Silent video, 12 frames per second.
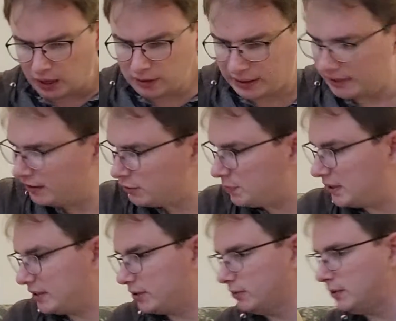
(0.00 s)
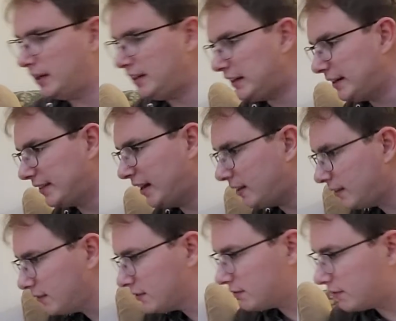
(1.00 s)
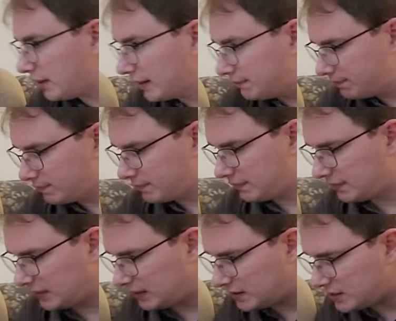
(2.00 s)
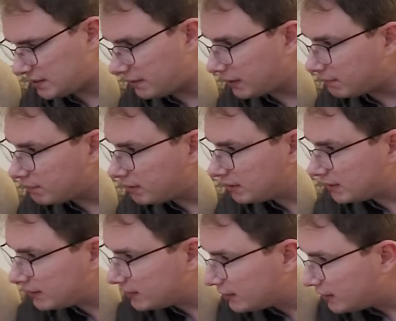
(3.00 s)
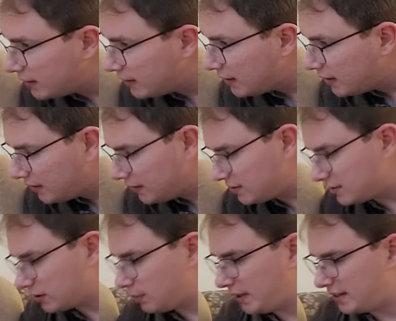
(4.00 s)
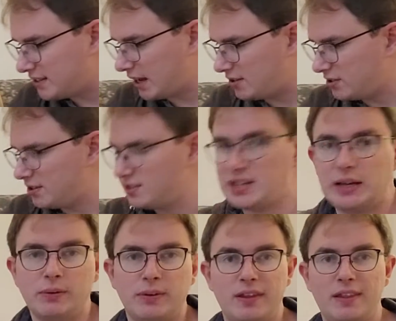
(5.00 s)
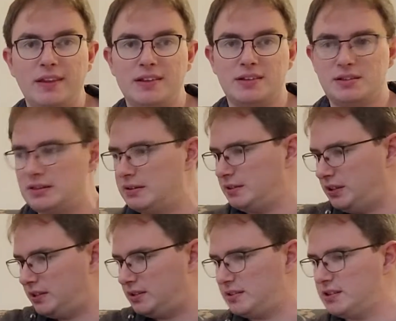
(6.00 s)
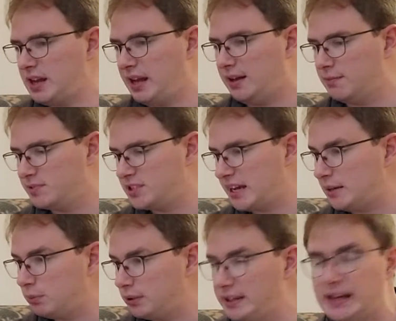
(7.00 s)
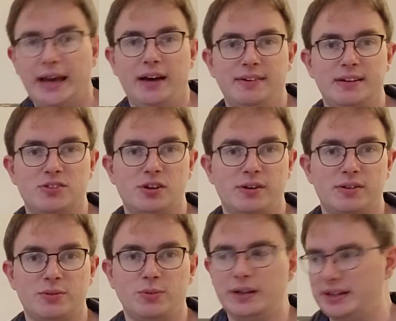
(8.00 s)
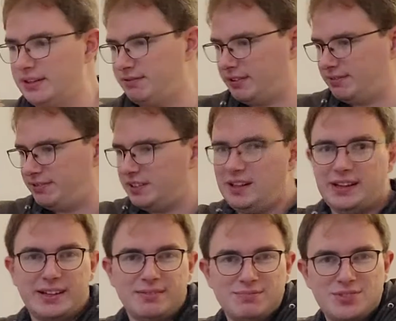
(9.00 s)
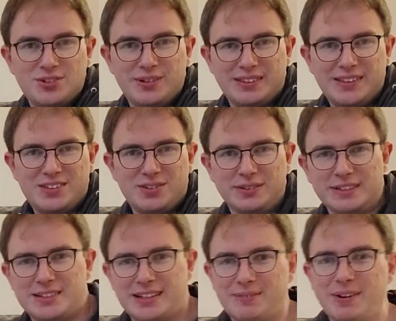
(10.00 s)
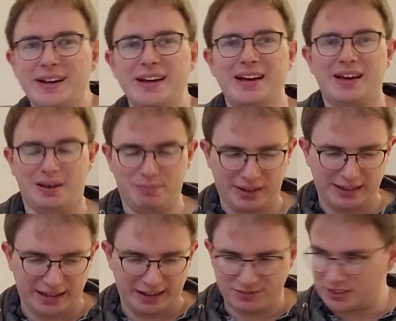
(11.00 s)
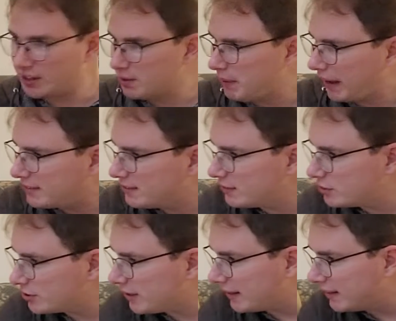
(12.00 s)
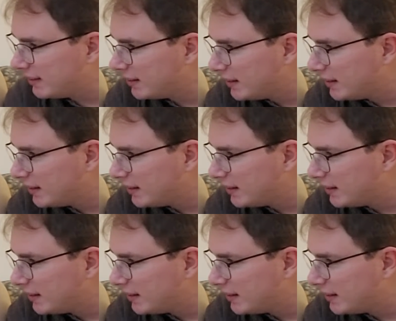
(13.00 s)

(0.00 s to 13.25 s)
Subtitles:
Okay, that's pretty cool. I like that. Right, let's see if I can build it. This is going to be a test to see whether this table layout is going to work. If I feel like I'm doing this all the time, I might have to go back to the tray.